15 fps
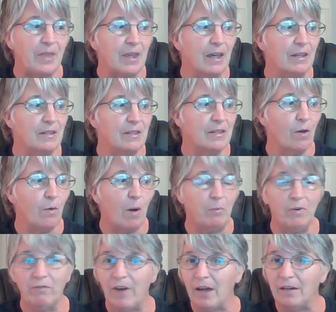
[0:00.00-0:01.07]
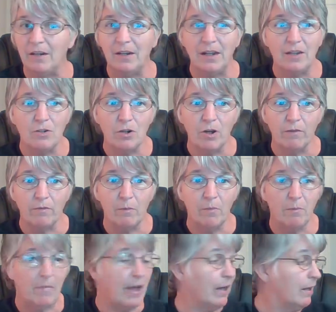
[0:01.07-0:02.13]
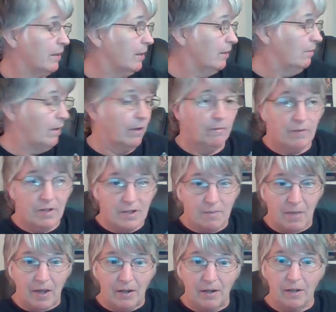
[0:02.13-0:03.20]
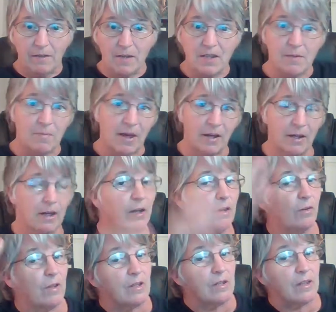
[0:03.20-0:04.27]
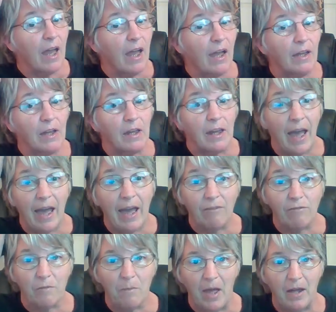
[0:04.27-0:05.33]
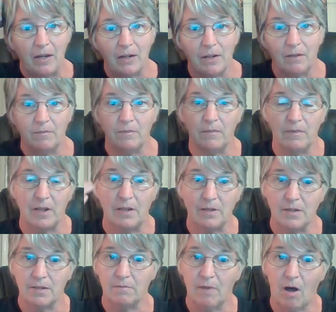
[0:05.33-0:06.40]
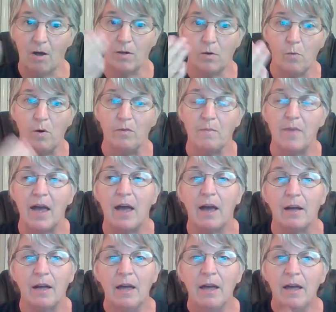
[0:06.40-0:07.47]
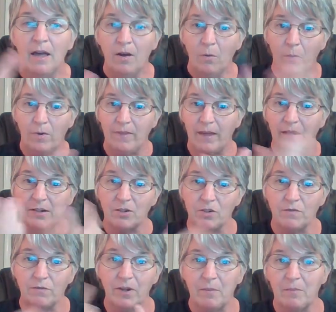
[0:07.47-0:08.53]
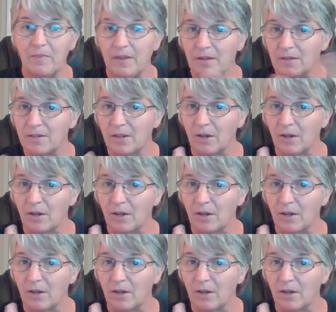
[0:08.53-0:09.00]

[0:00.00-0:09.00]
And so I provided each of them a mannequin, like this mannequin that's back here, that's the hanging half mannequin that's hollow on the back, where they can just flip things